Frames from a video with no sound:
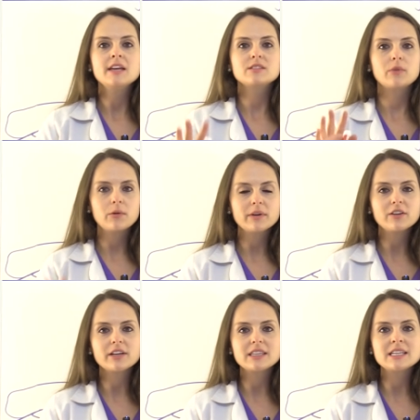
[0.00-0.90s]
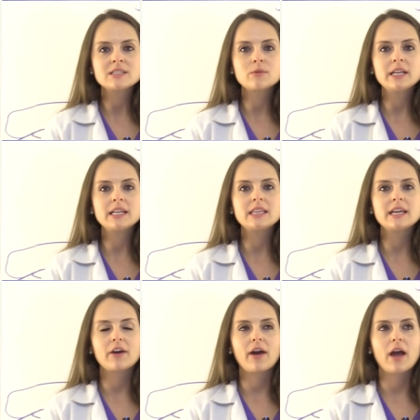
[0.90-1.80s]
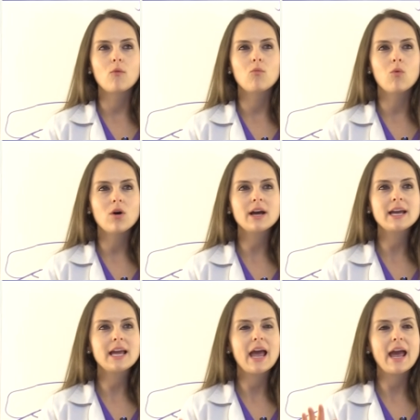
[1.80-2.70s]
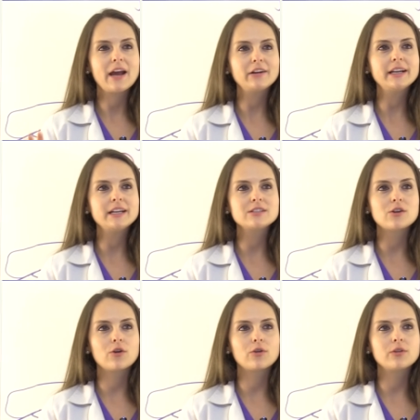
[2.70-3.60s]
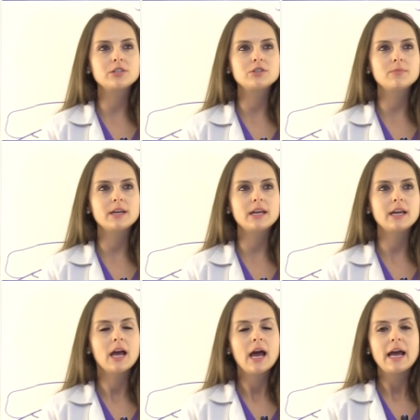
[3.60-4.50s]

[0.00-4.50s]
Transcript: So whenever we look at this, we need to think, okay, what areas are going to be